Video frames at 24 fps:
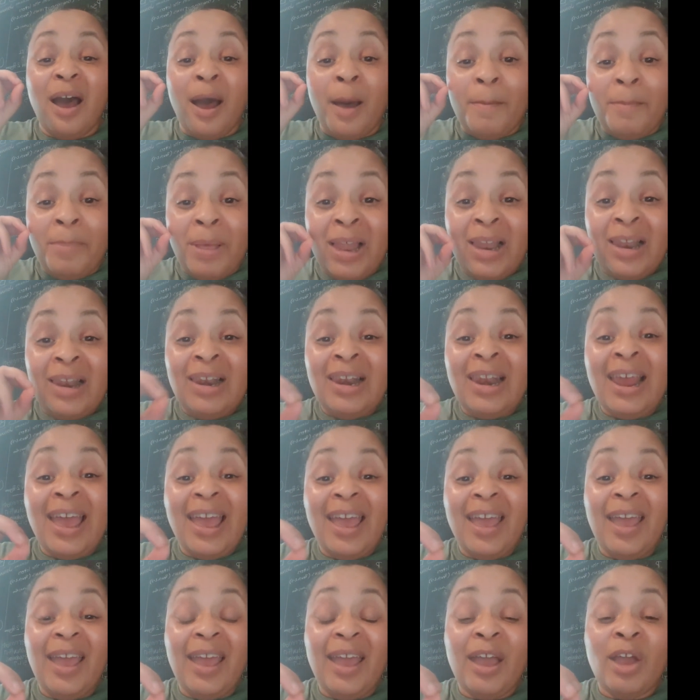a
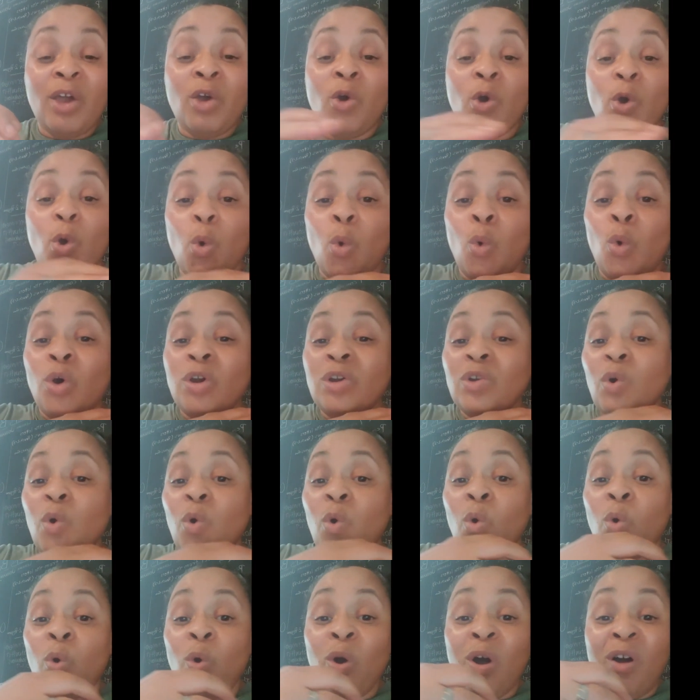plague on
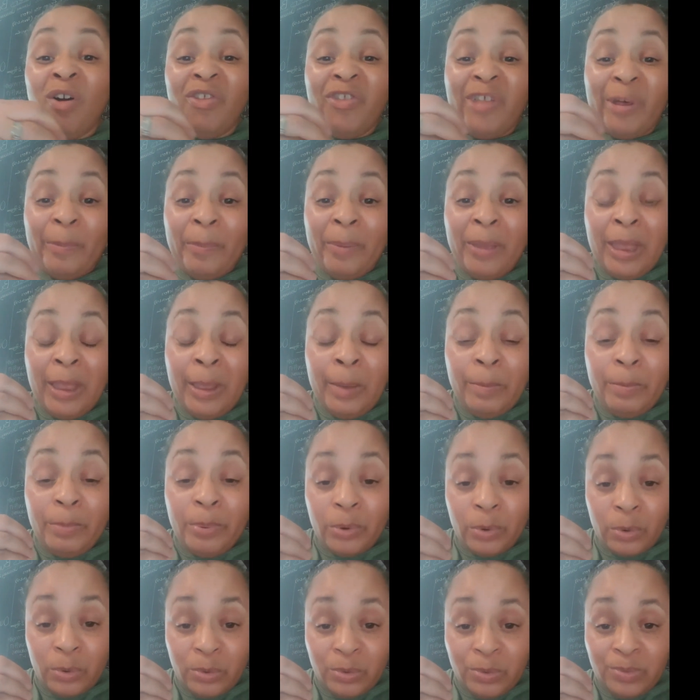all the
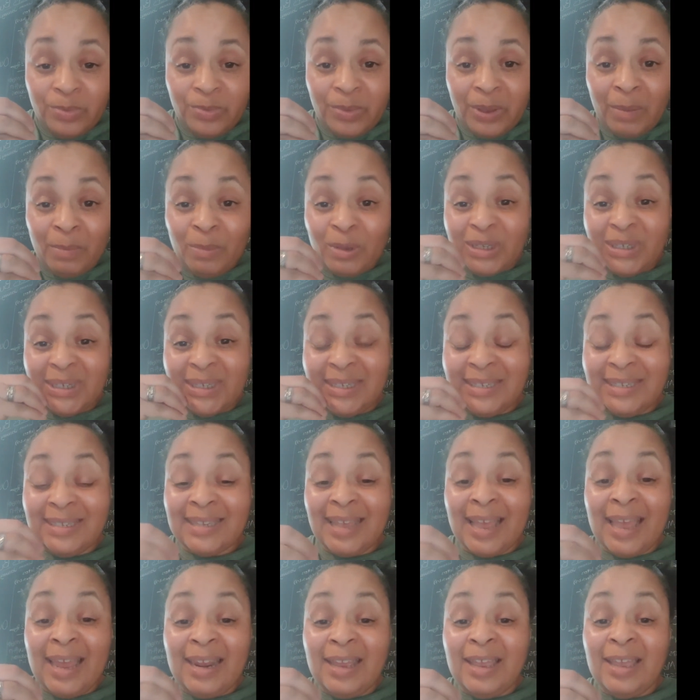people. I'm going to
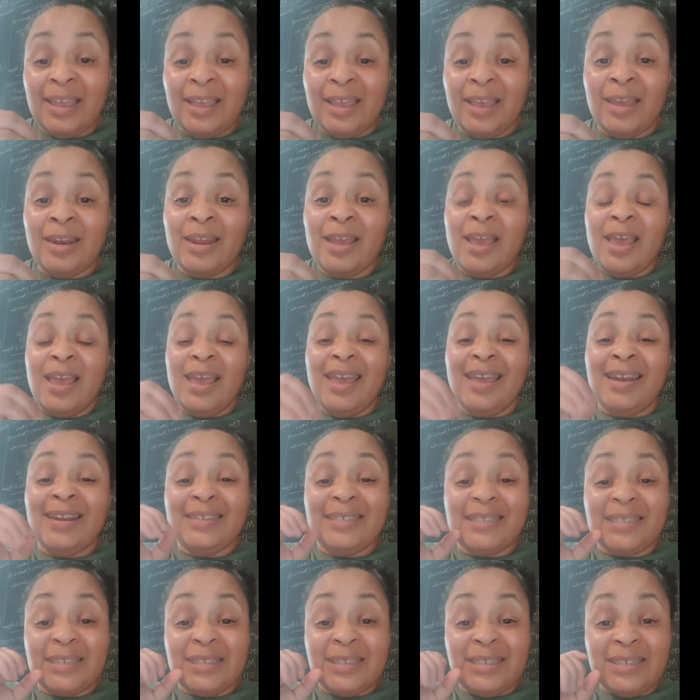say it again. It
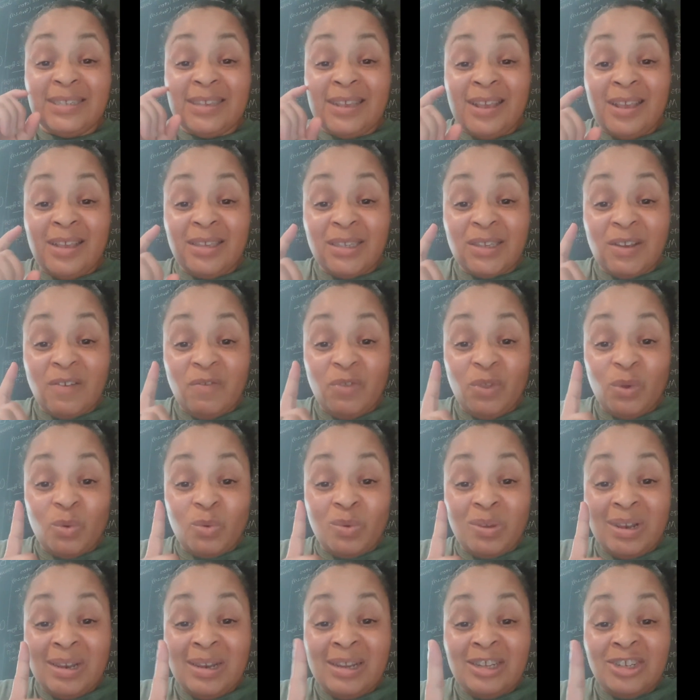is the sins of the
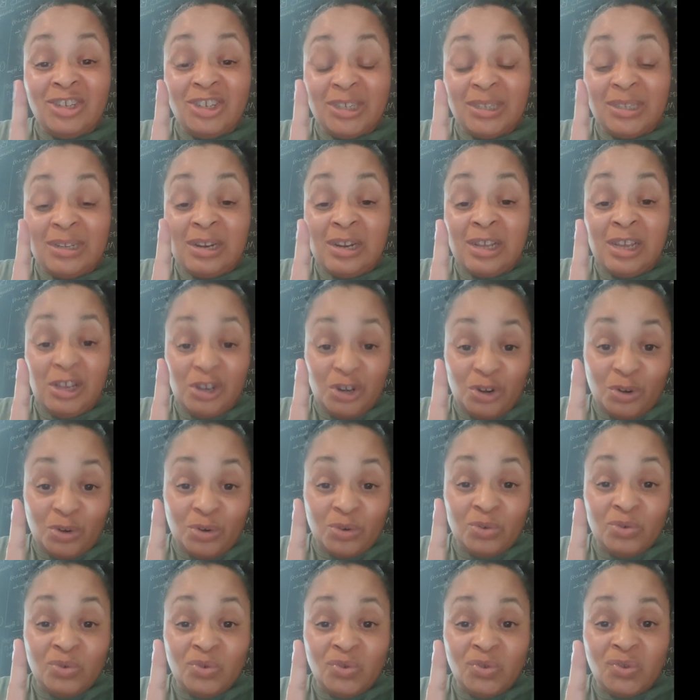religious
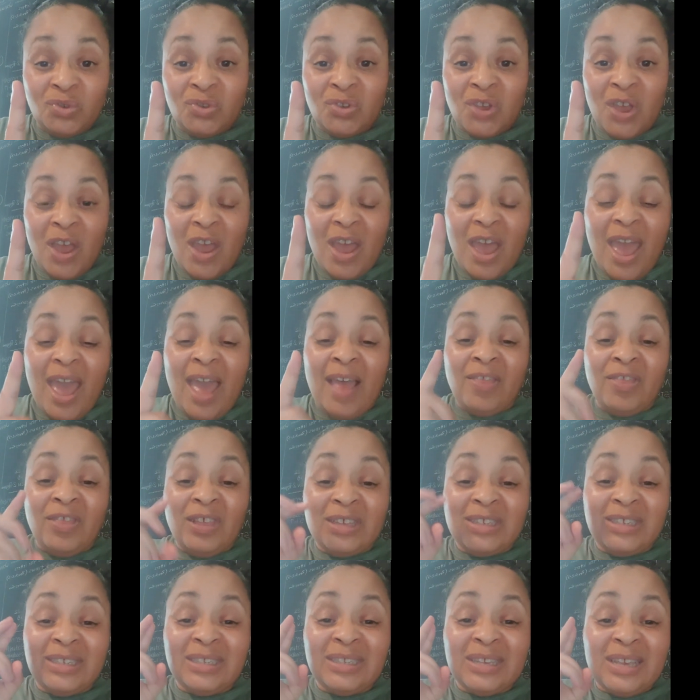leaders and
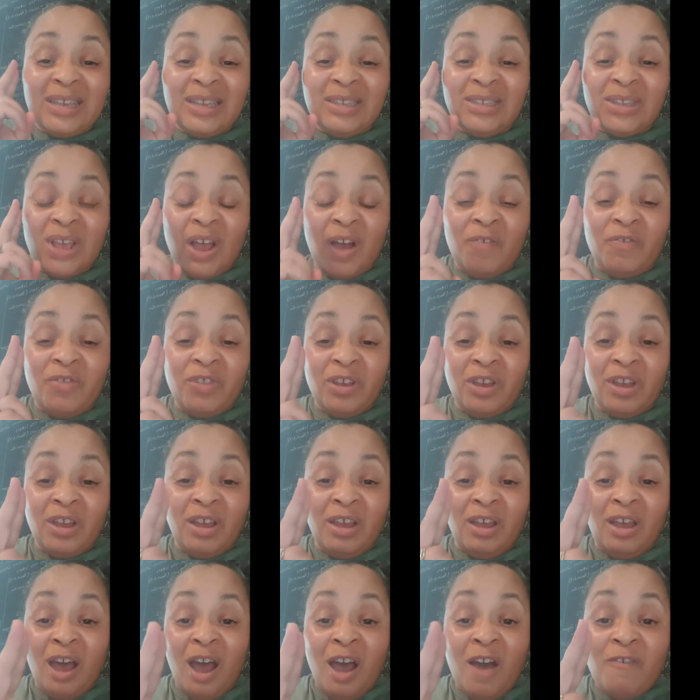the sins of the
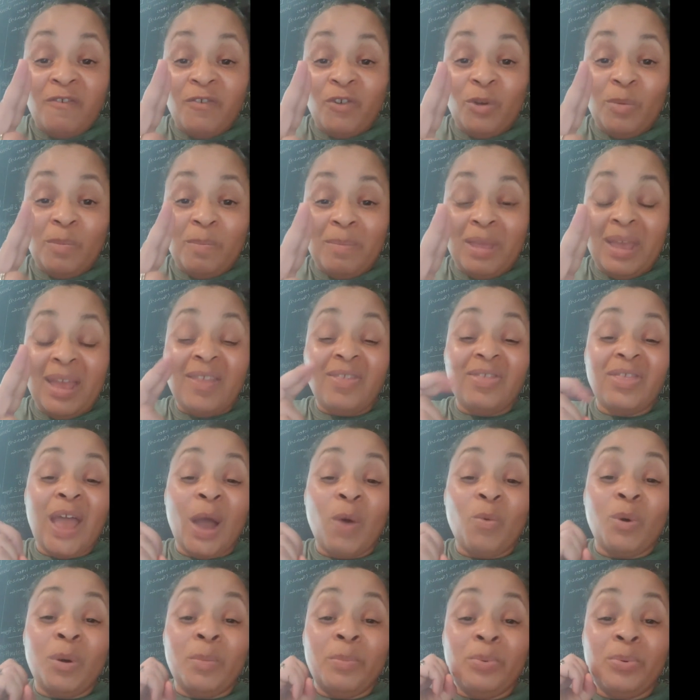government
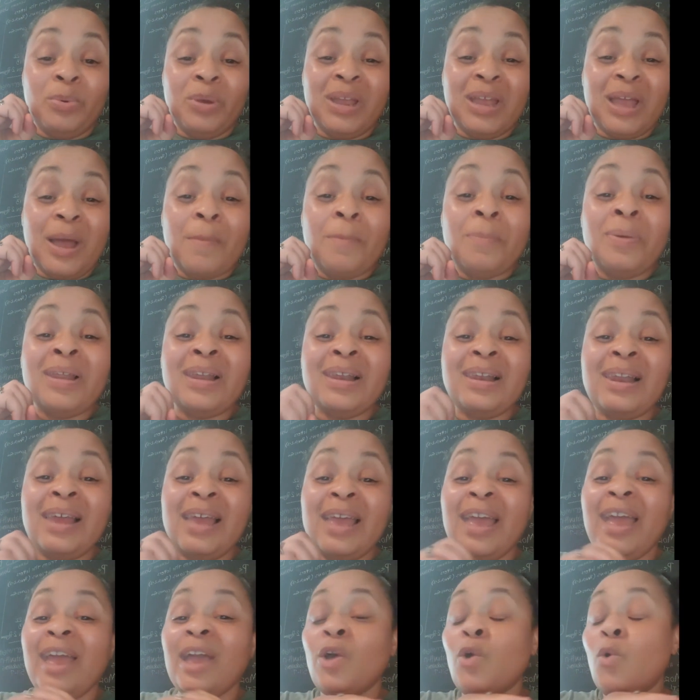that will bring a
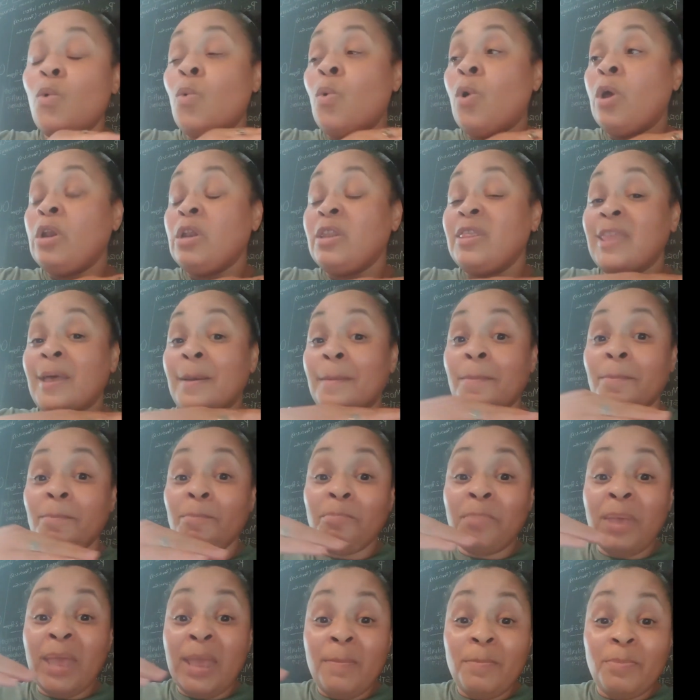plague on the
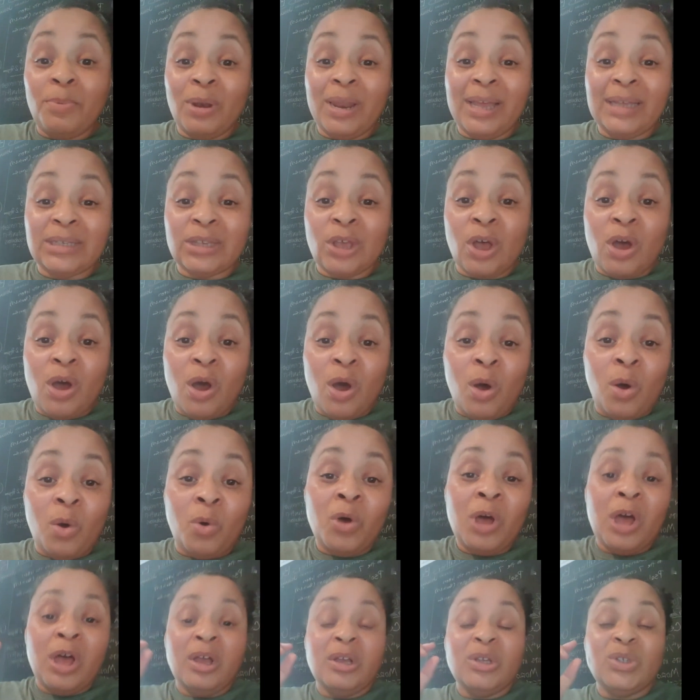people as a
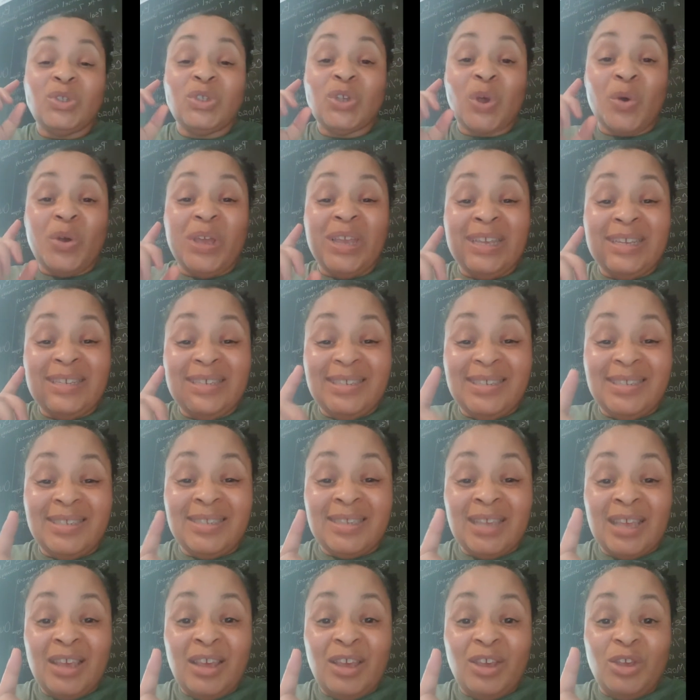whole. So
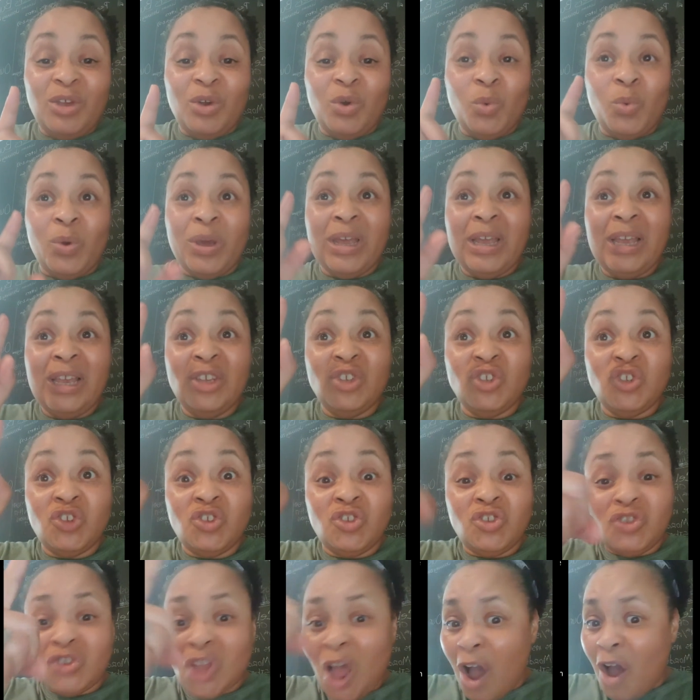Ezekiel, when he
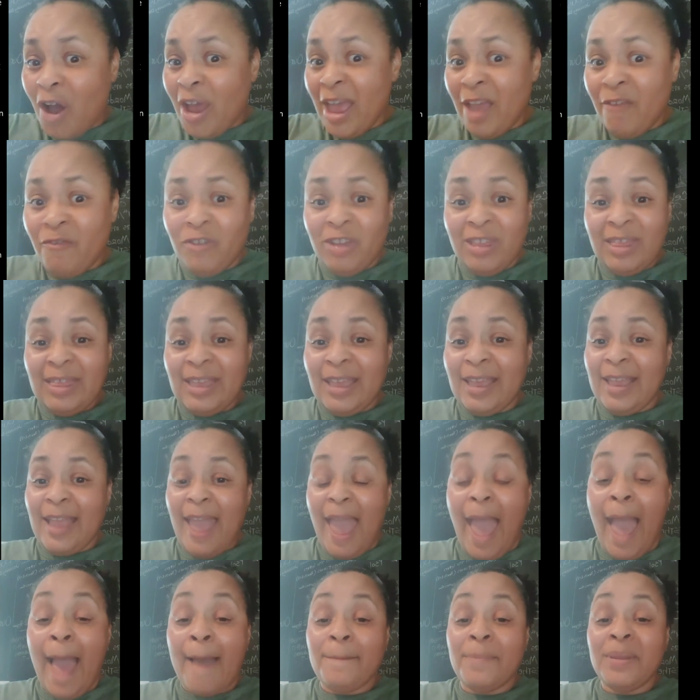saw everything
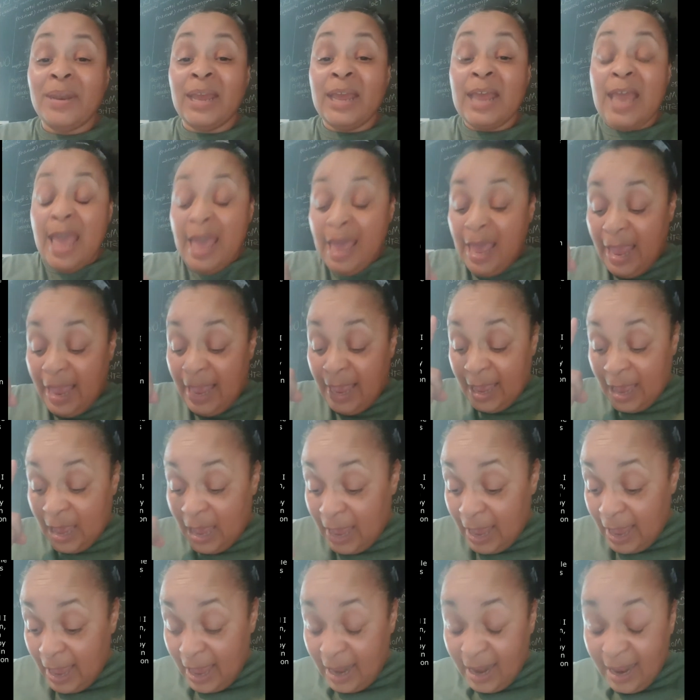happening, he
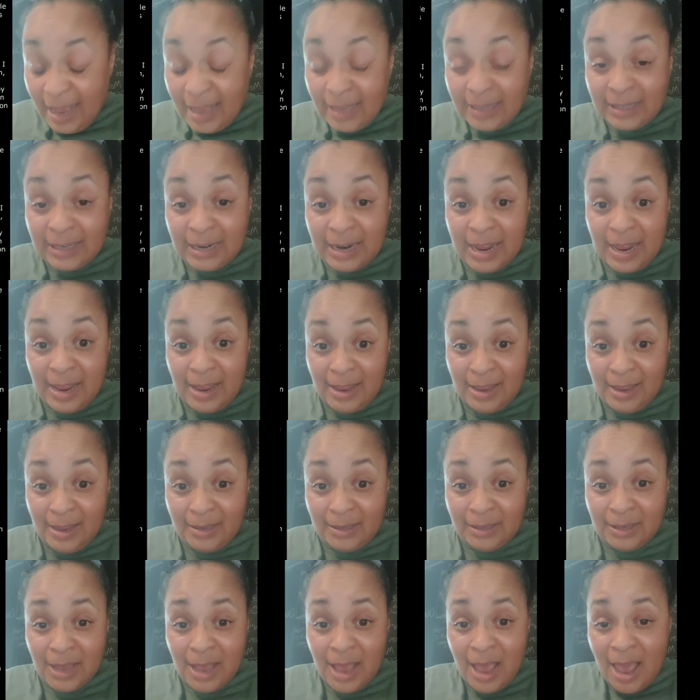hit his
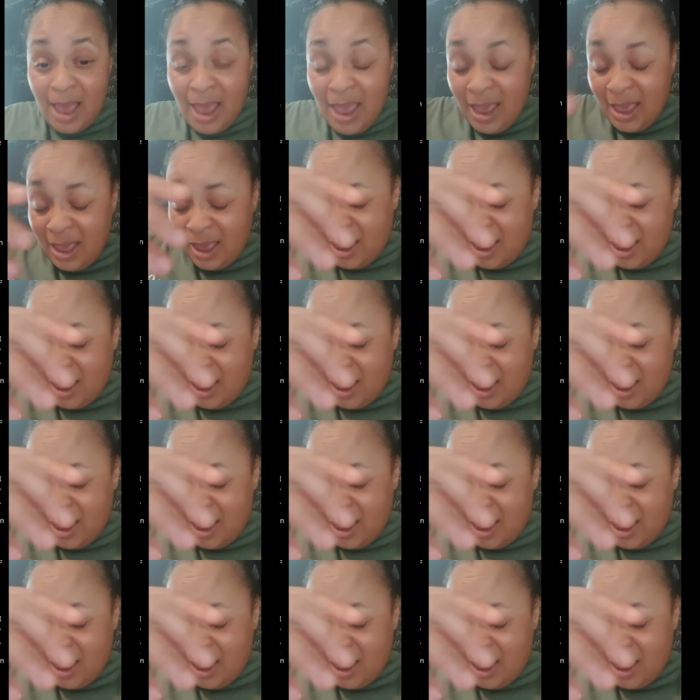knees, he